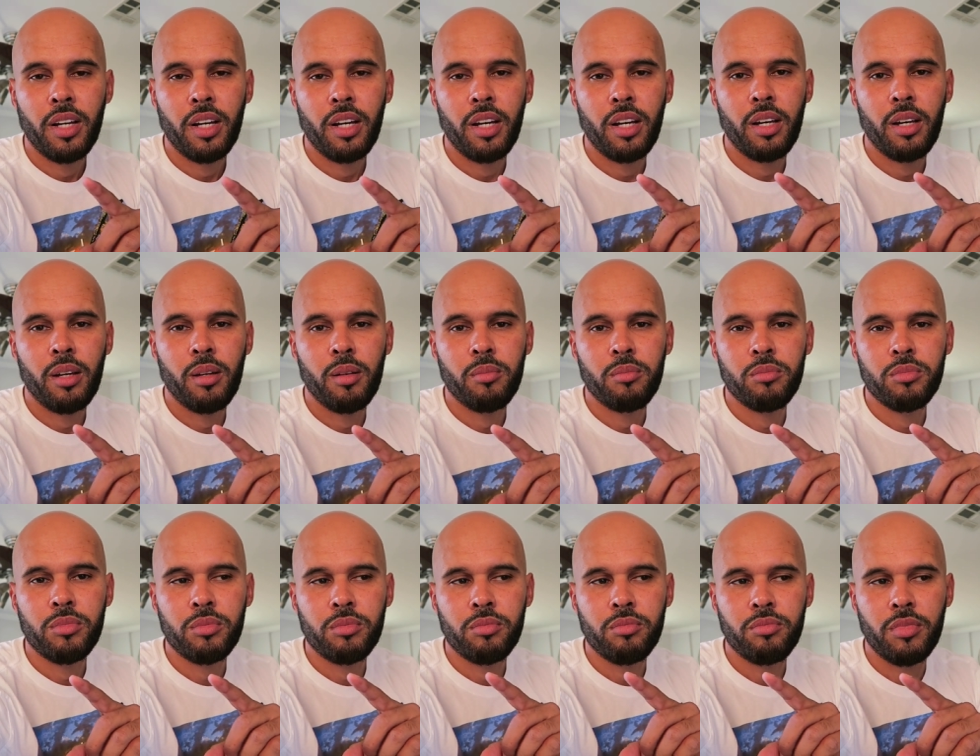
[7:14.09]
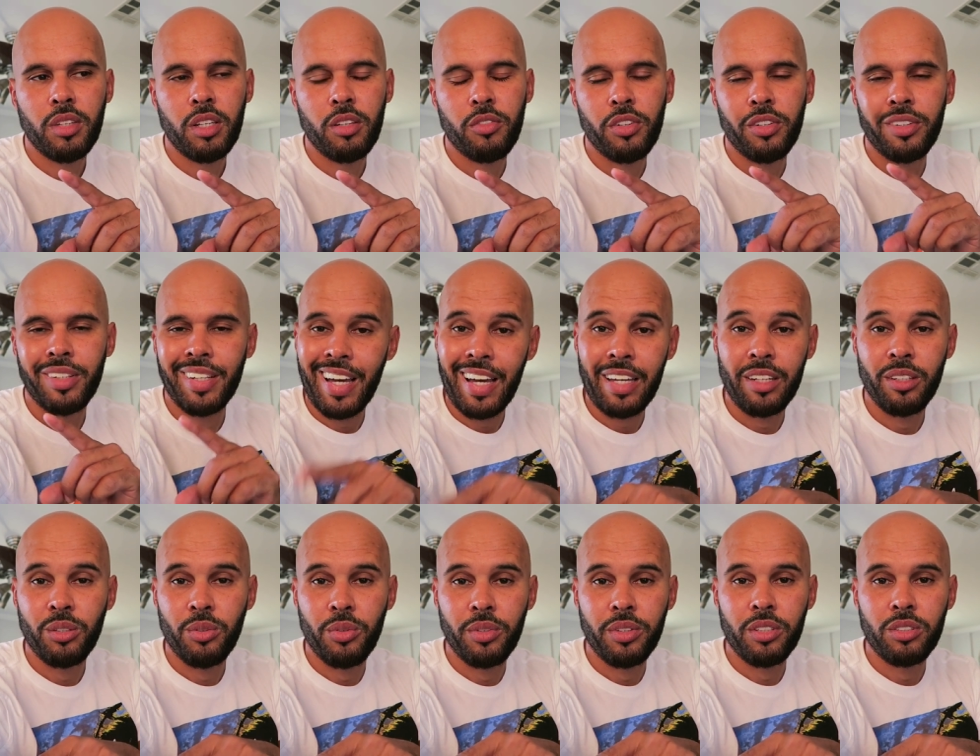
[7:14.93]
Um, if you're
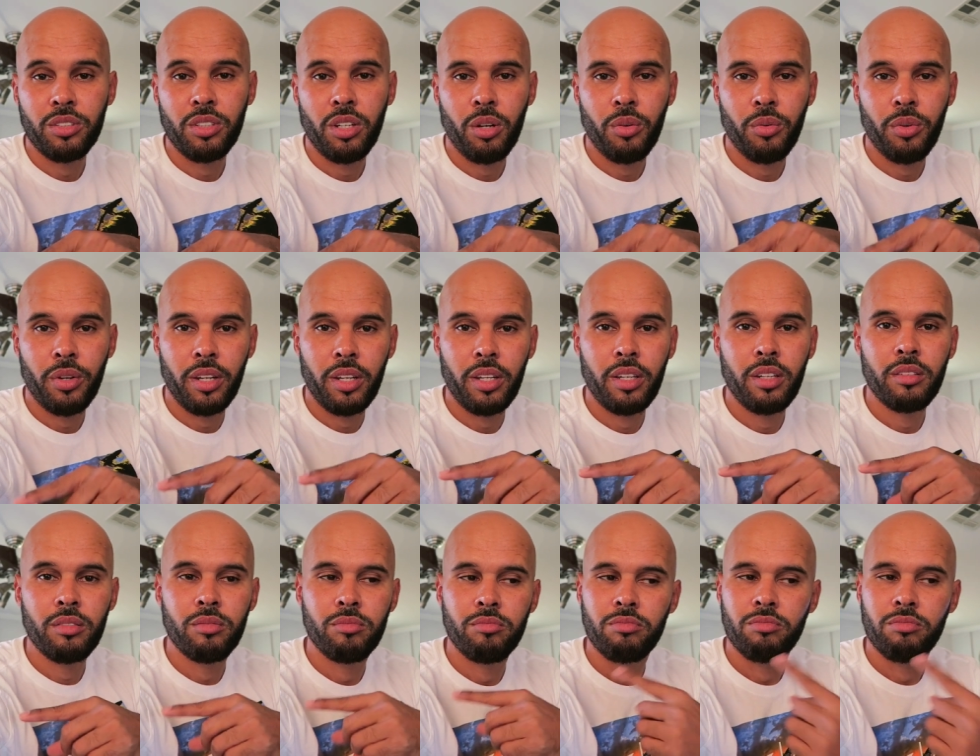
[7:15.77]
not doing this already,